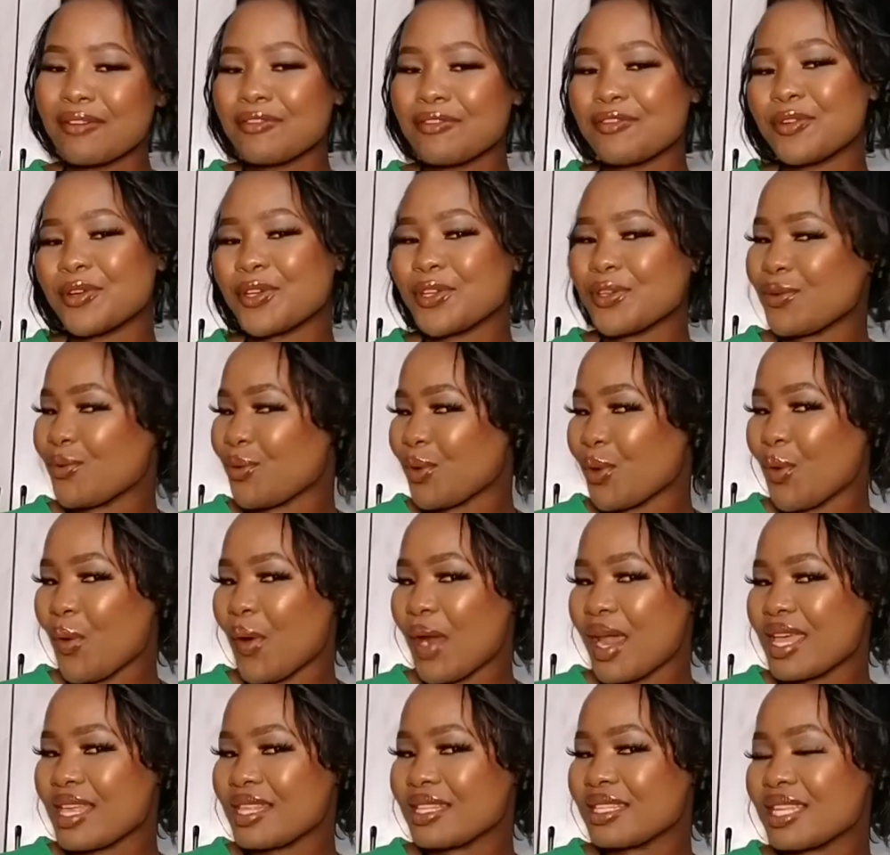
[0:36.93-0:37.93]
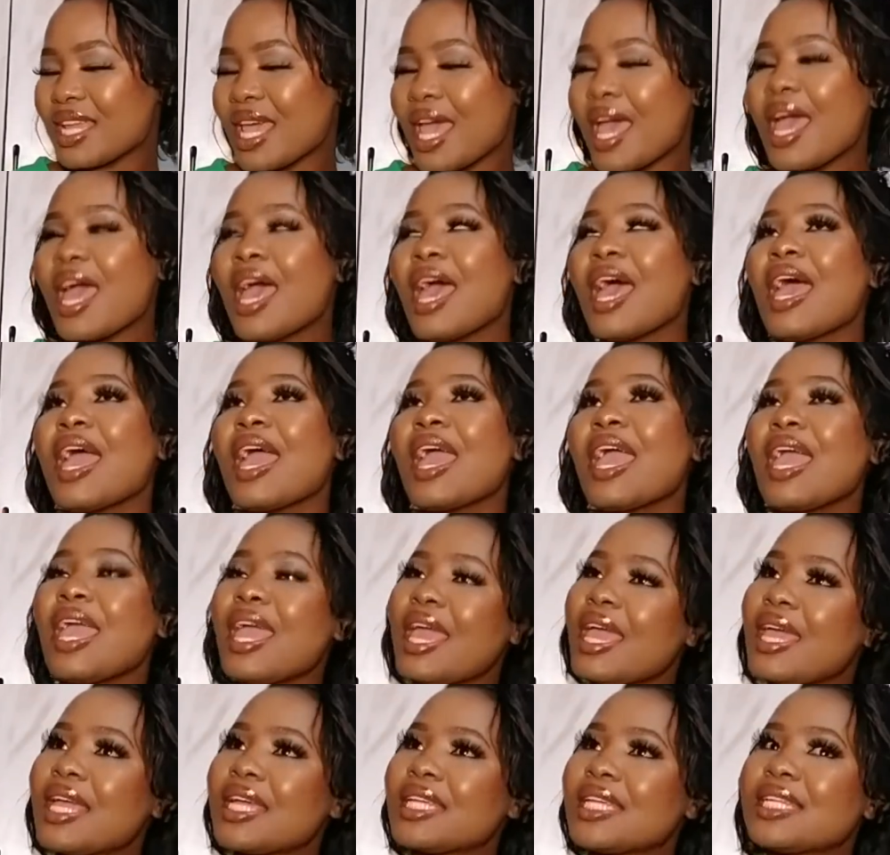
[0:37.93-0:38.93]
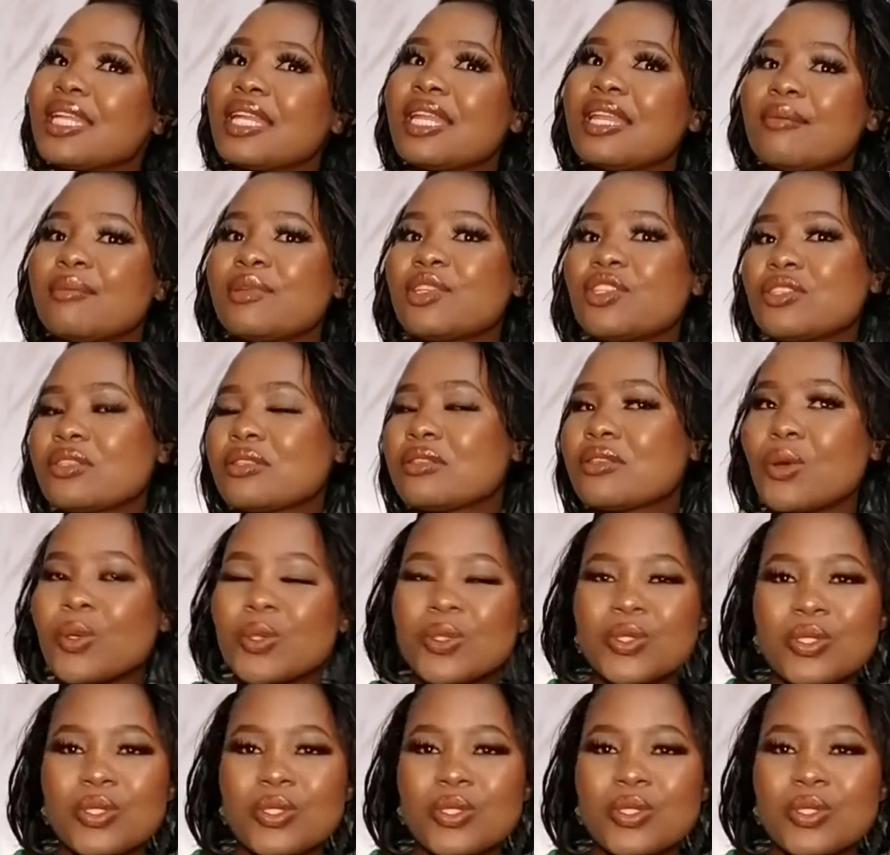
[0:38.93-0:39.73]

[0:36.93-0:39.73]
for your request. And let me just